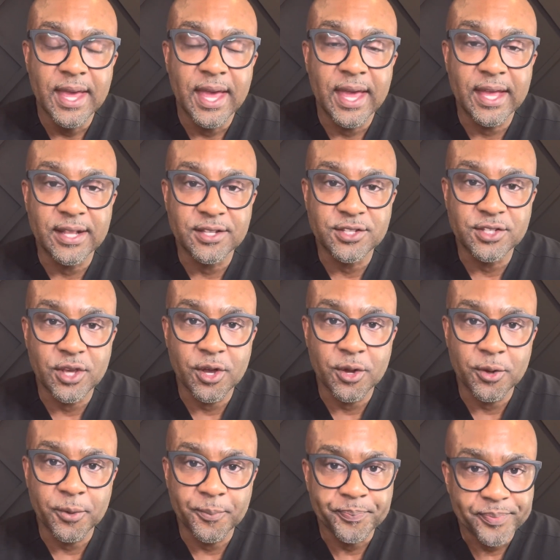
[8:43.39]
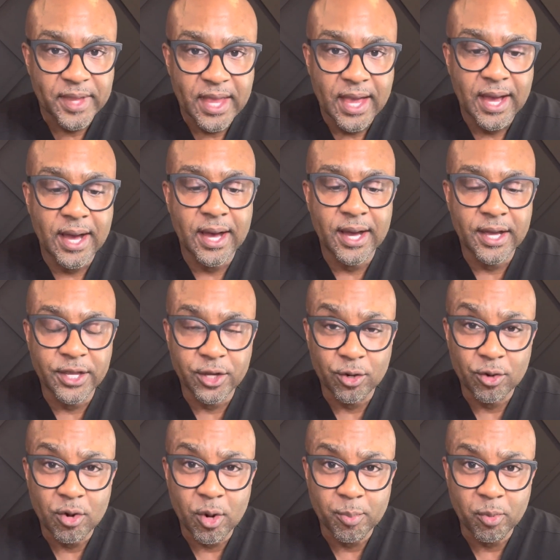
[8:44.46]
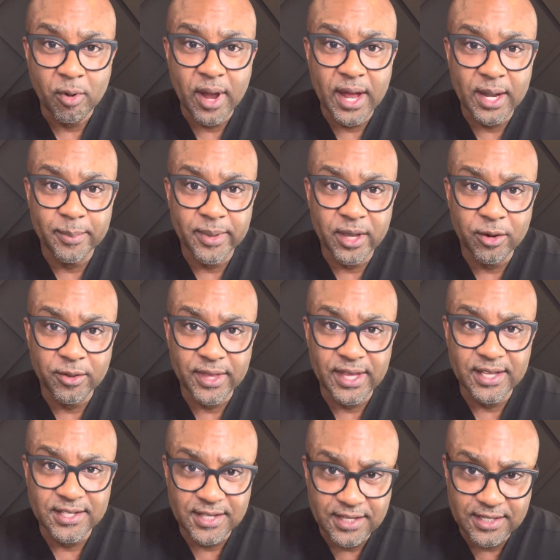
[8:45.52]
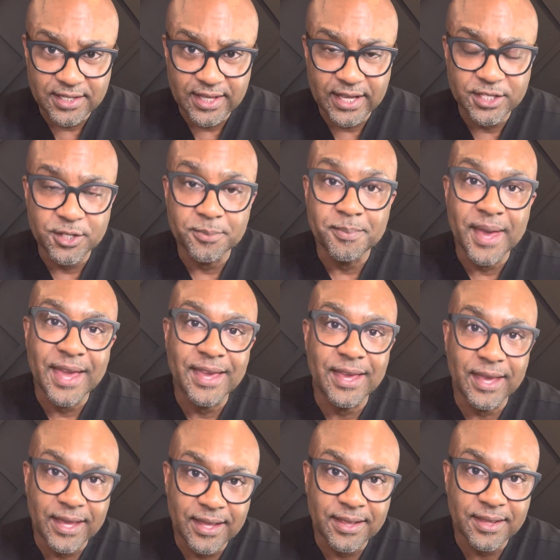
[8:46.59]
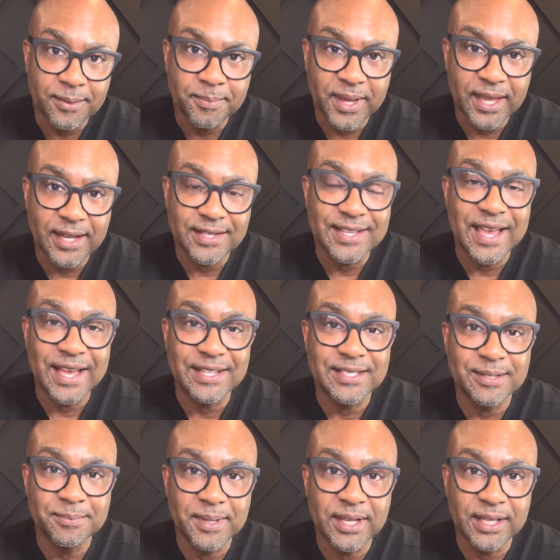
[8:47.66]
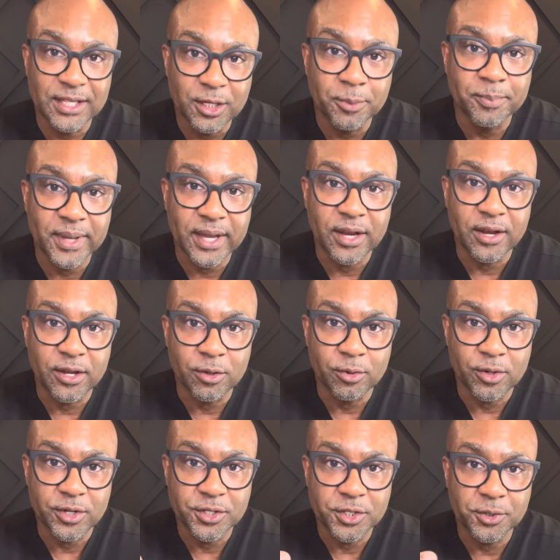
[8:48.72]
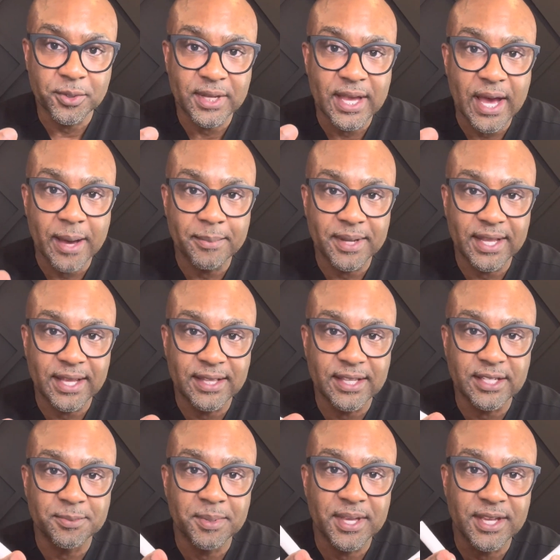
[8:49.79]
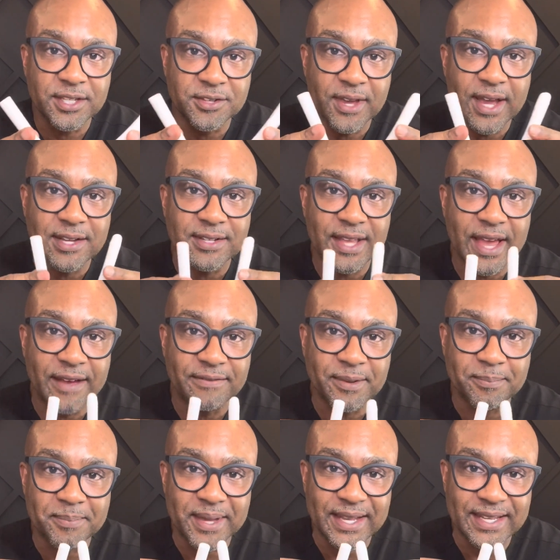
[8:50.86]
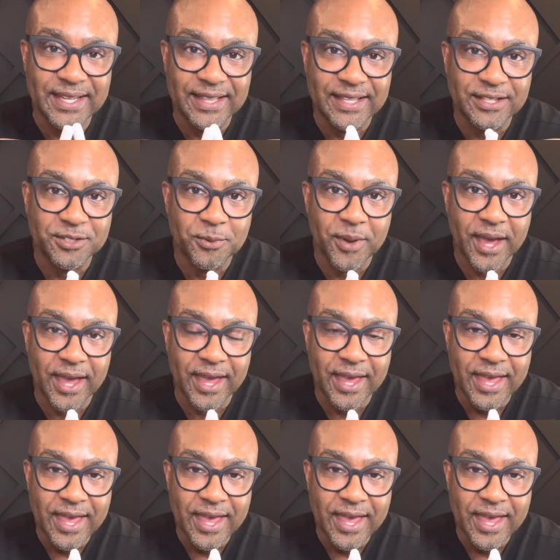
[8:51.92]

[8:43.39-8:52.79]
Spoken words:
And so your corporotomy, or the incision that you make in the penis, has to be a little bigger in order to accommodate this, because you actually have to bend it this way